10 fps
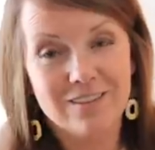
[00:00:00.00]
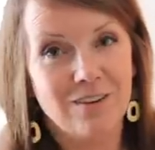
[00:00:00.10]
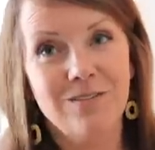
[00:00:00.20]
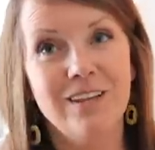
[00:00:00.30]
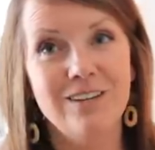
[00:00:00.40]

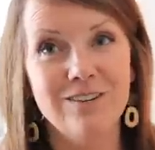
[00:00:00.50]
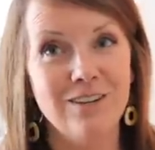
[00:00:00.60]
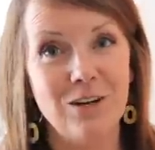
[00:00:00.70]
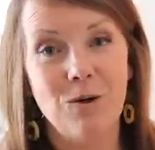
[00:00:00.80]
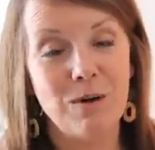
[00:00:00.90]
So just
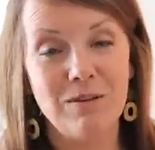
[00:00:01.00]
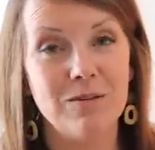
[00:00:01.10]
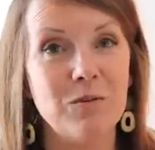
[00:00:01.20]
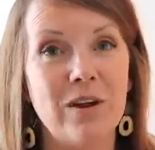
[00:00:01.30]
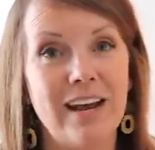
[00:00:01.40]
so you know, maybe
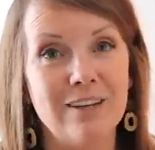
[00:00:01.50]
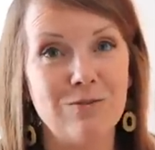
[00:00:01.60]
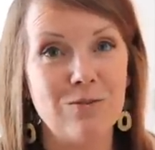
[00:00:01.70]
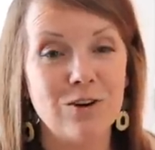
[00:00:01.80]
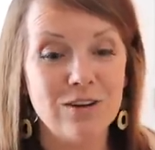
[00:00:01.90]
something you want to ask
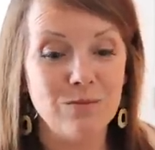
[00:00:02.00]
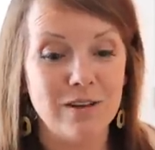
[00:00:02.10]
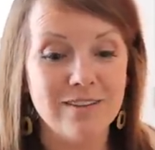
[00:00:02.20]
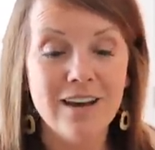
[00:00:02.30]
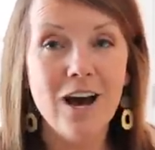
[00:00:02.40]
for
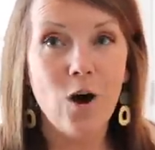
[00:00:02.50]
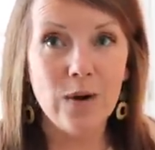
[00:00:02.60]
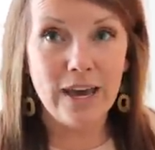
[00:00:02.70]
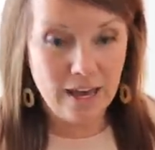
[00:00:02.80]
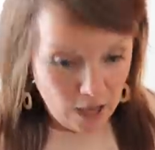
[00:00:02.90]
Christmas. Okay,